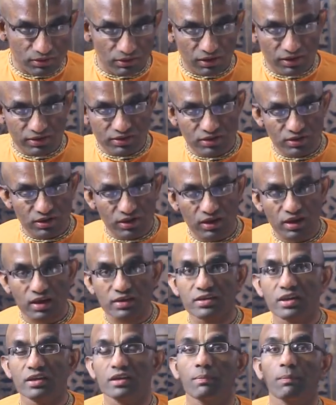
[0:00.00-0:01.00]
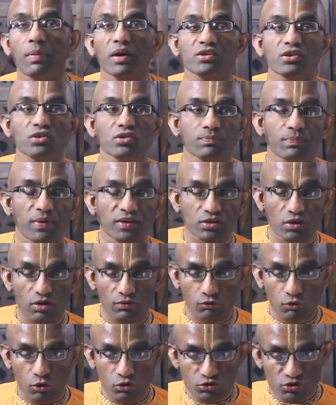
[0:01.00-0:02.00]
writes an essay, The Puzzle,
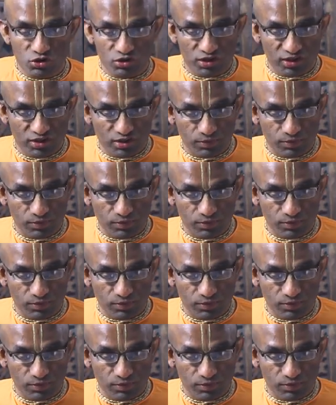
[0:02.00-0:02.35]
Puzzle of Conscious